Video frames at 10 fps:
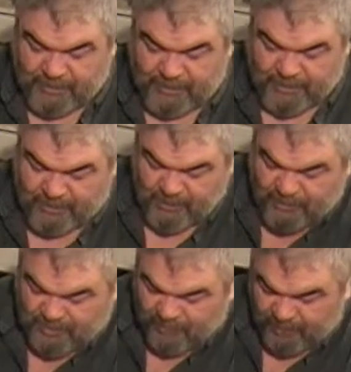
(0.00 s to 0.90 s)
been
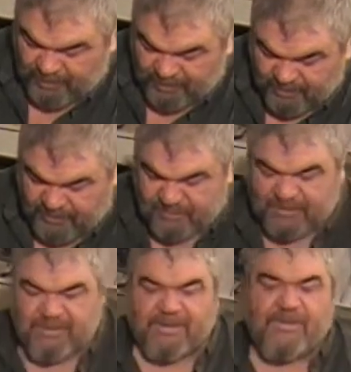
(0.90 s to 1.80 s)
almost 4 years
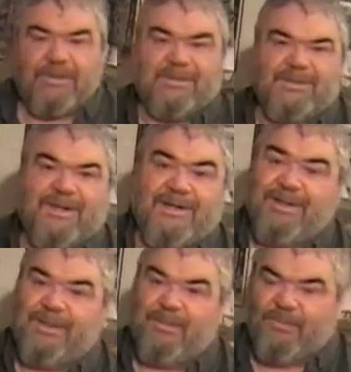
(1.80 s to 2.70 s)
since I was
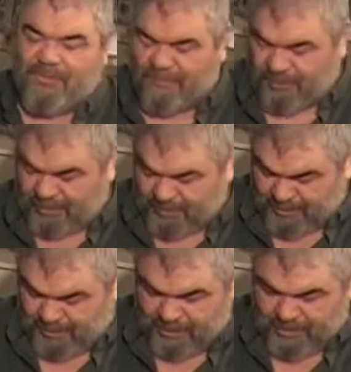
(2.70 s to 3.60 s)
tidying up before.
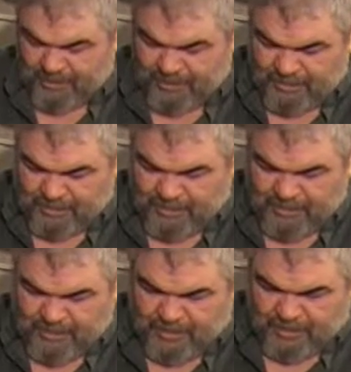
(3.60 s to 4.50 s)

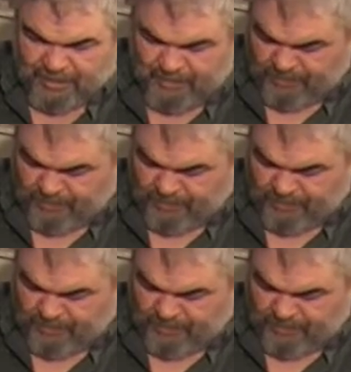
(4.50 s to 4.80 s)
I will